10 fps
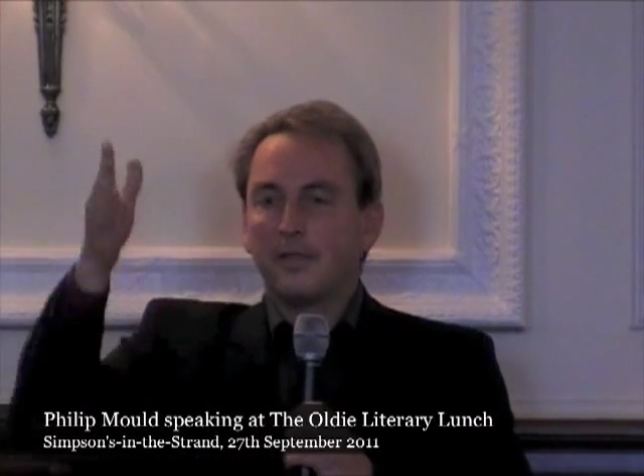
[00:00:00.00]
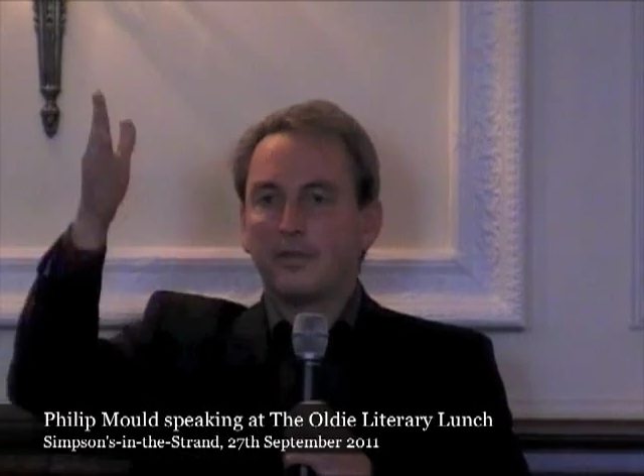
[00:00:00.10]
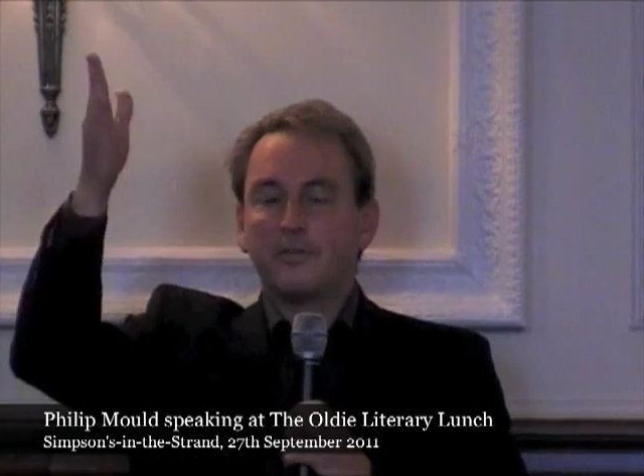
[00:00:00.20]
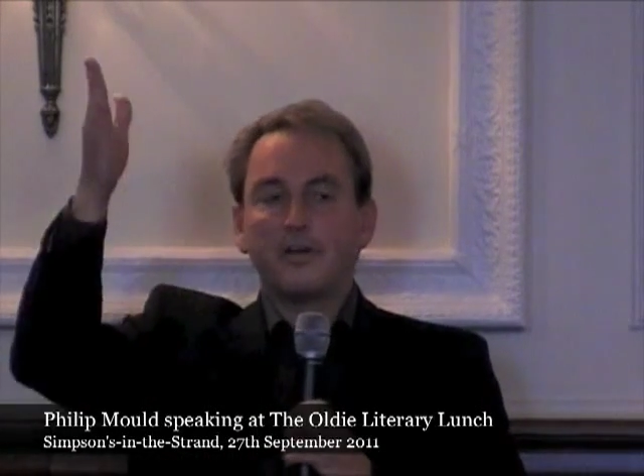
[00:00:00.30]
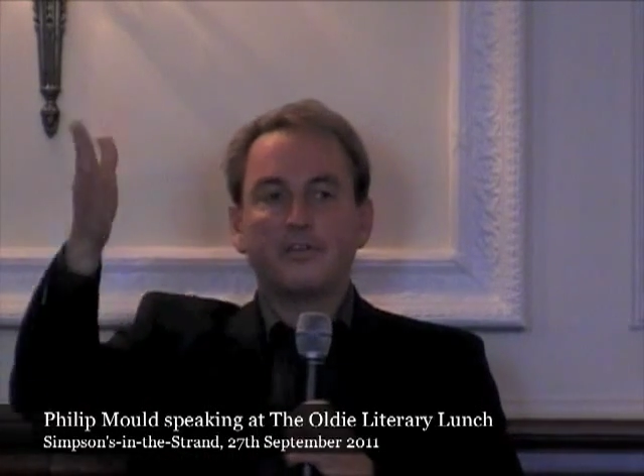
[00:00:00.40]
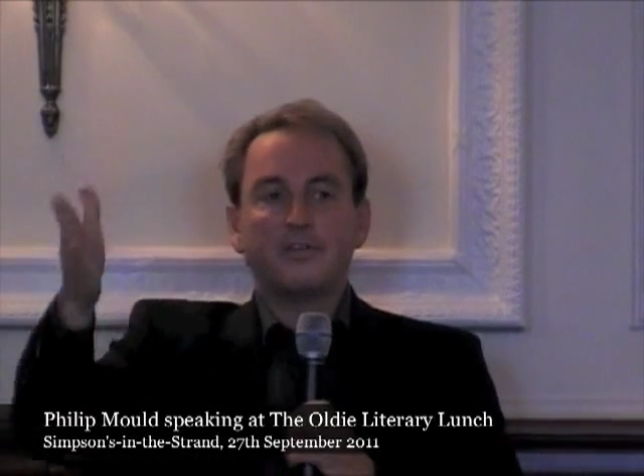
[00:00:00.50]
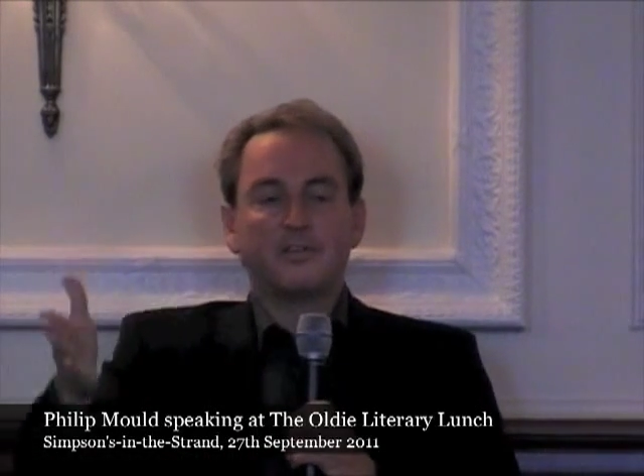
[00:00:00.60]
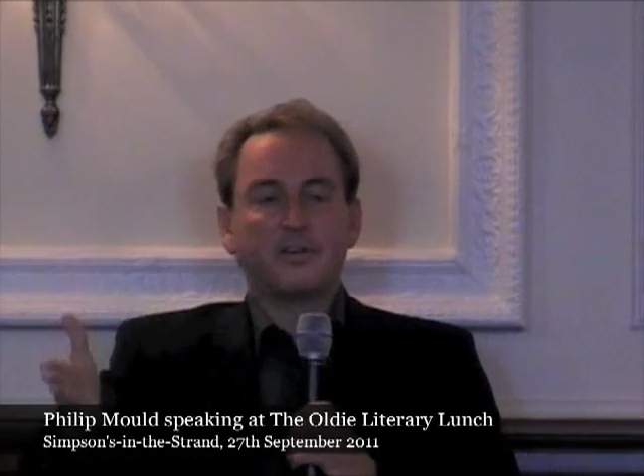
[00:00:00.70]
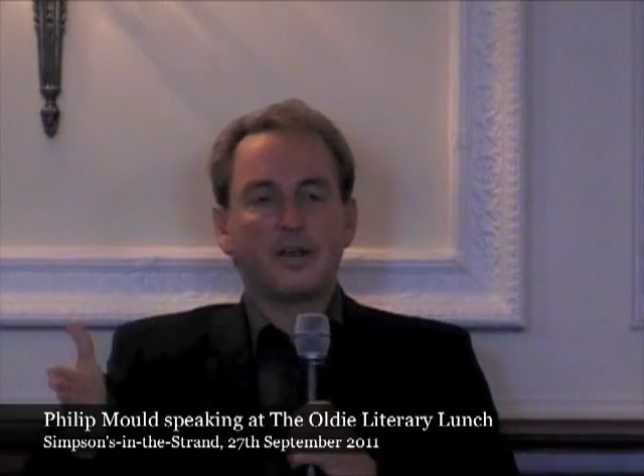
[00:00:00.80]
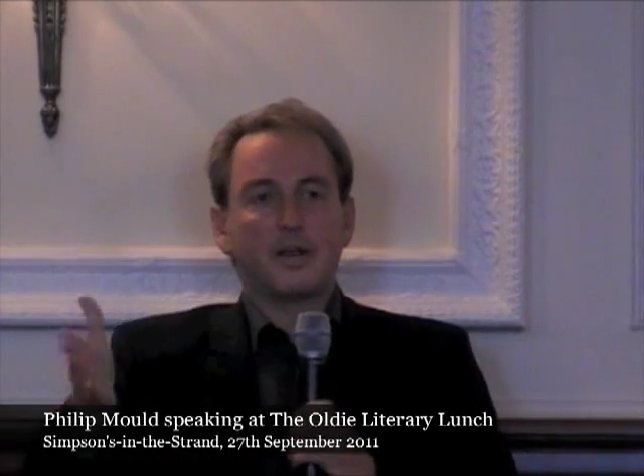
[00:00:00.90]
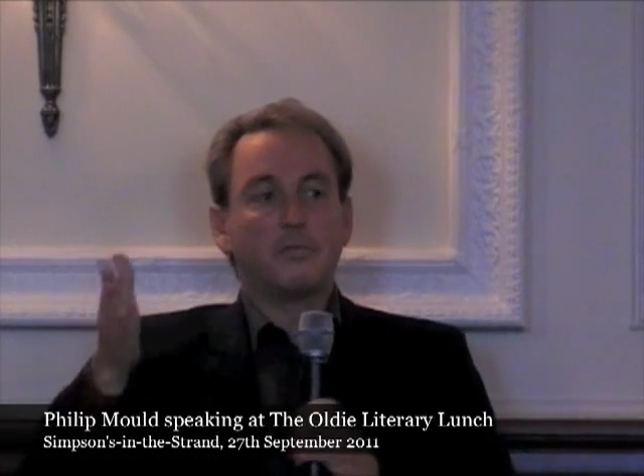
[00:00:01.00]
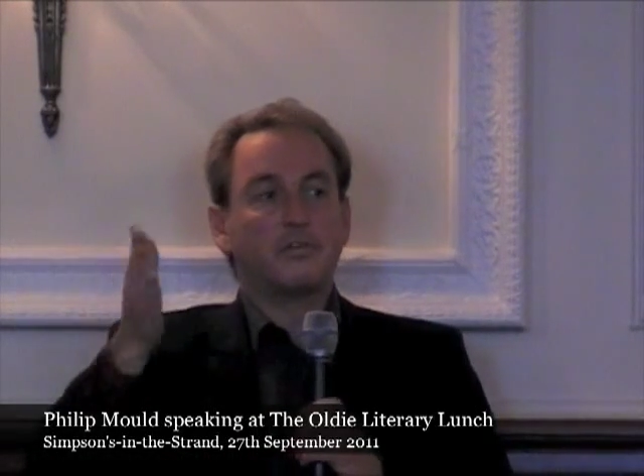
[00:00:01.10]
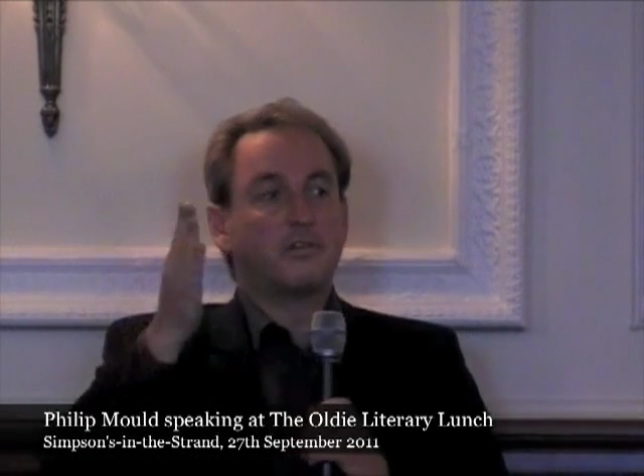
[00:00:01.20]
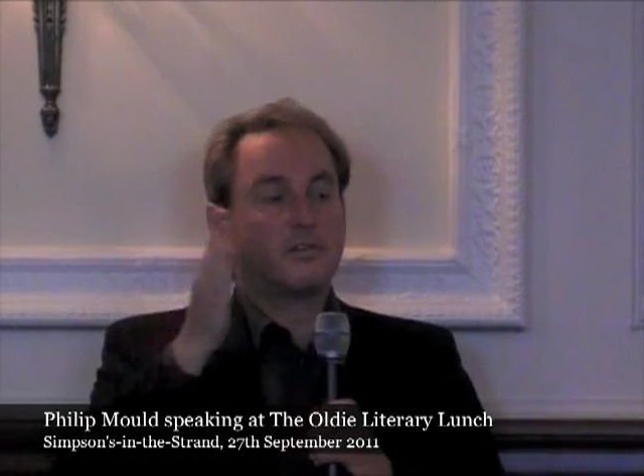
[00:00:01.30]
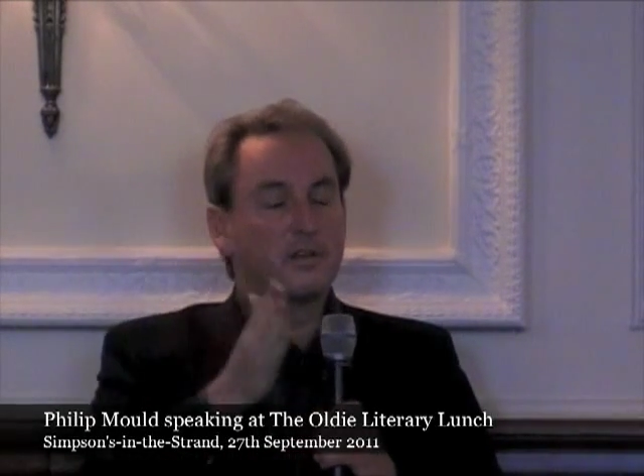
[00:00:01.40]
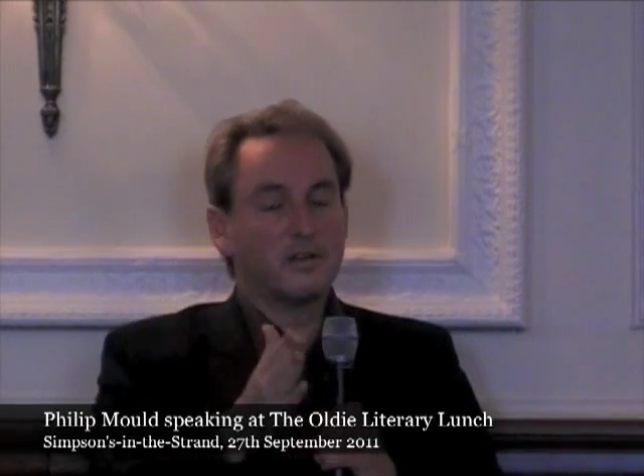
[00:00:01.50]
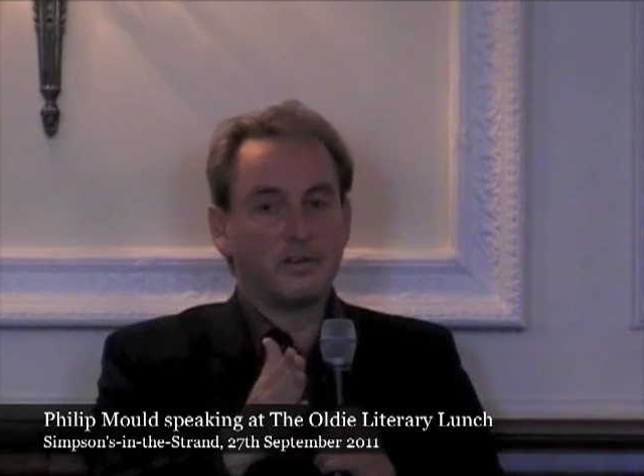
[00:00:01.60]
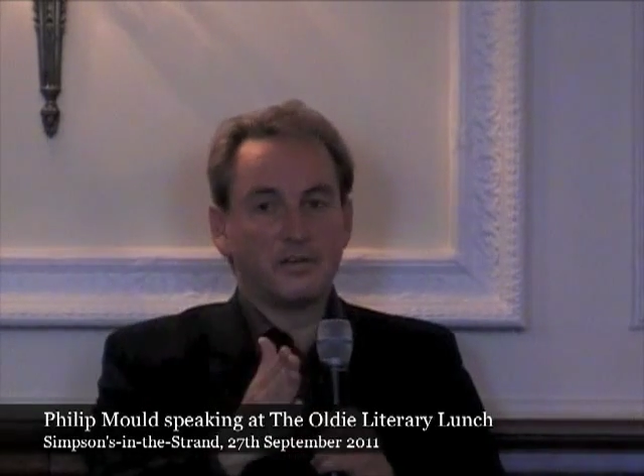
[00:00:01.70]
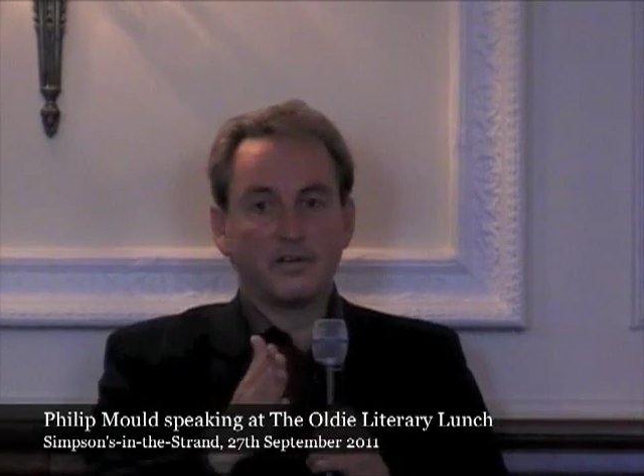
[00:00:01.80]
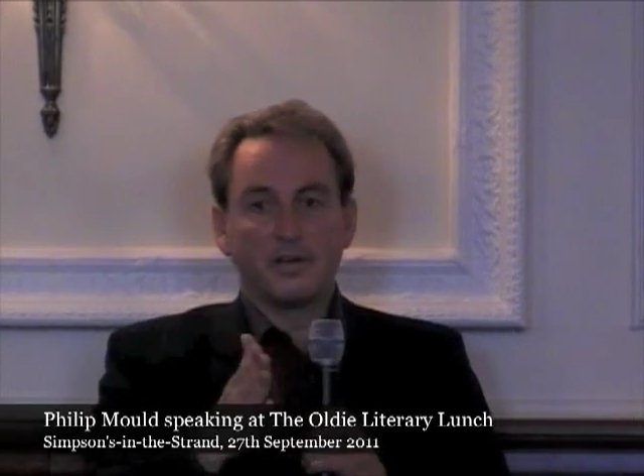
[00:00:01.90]
The church, incidentally, was a
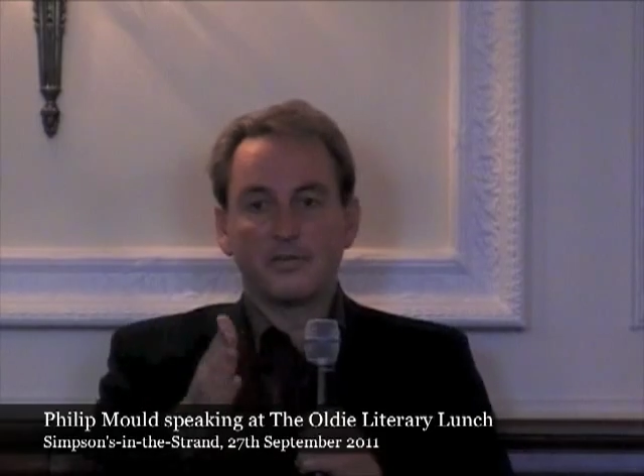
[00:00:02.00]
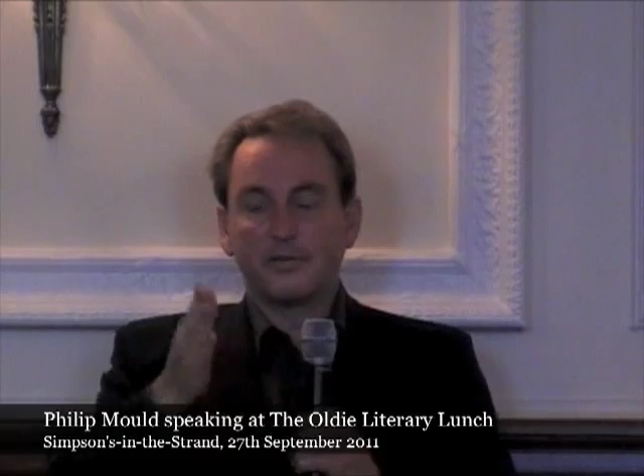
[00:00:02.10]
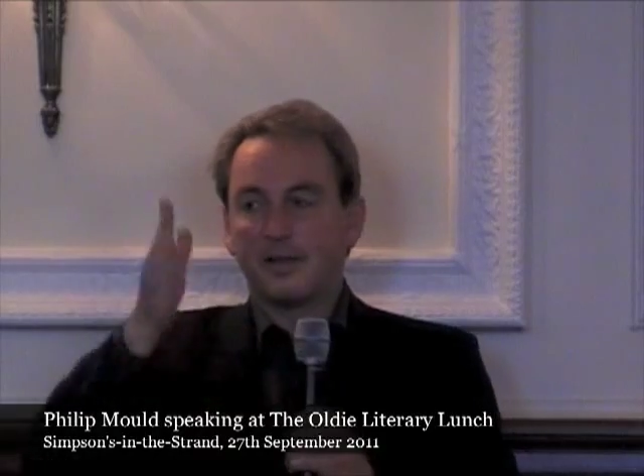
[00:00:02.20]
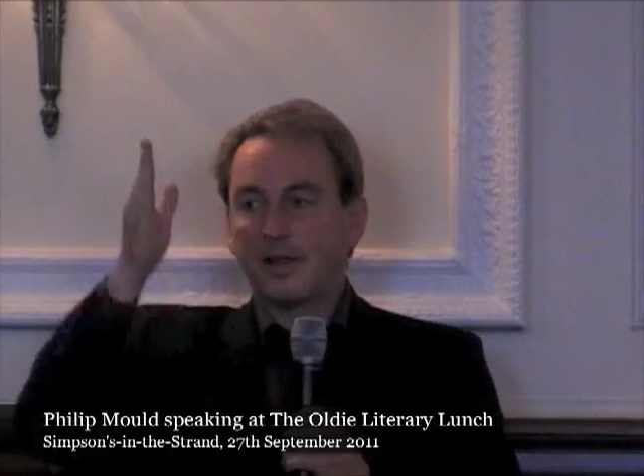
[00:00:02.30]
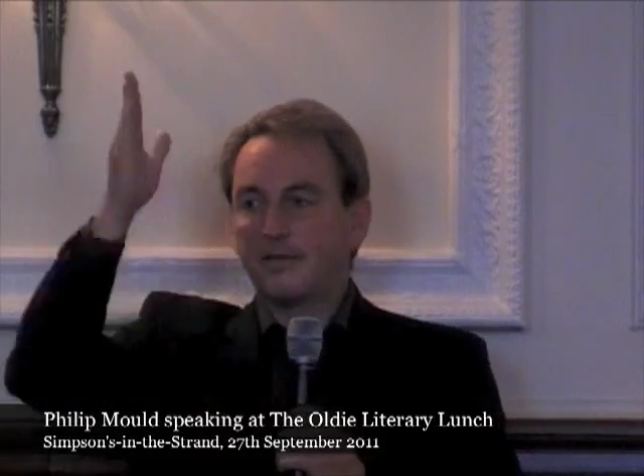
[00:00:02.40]
deserted church. It